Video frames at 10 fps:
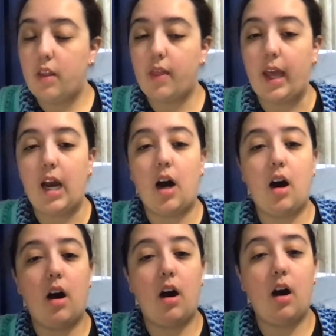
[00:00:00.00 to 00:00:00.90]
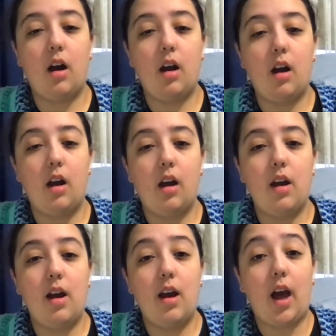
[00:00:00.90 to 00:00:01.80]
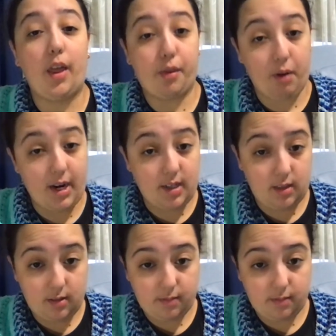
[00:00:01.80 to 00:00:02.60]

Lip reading: They are a threat,